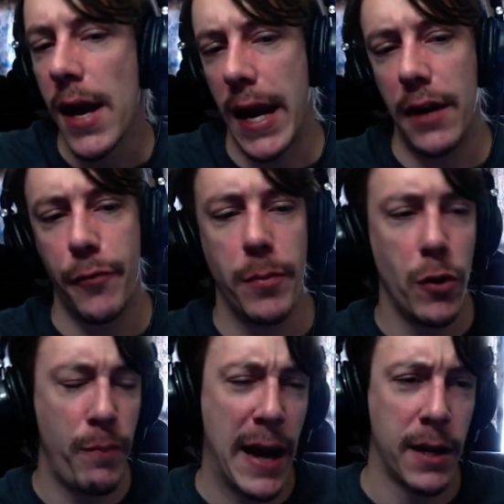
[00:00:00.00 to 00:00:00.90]
And if we
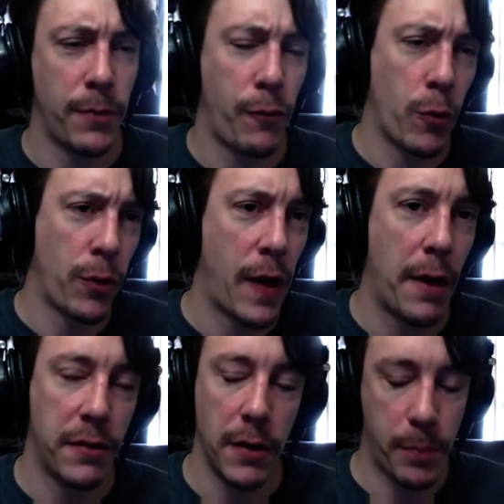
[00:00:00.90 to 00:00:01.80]
move back up to four
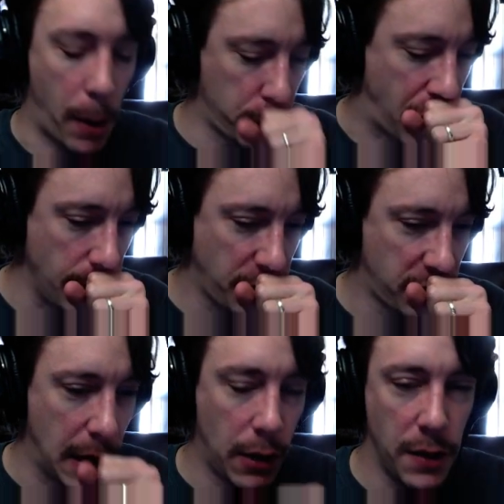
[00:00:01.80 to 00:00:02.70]
thousand, it's probably time to
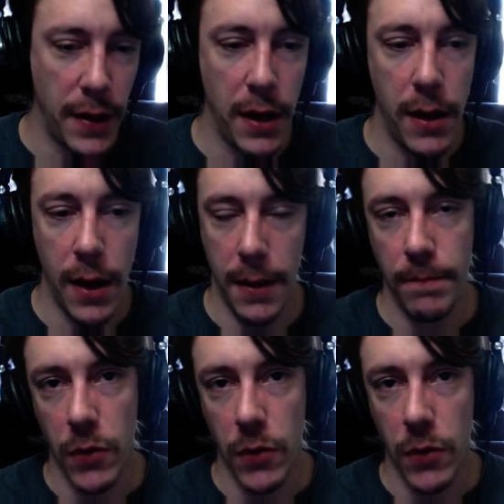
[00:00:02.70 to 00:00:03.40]
sell and then um,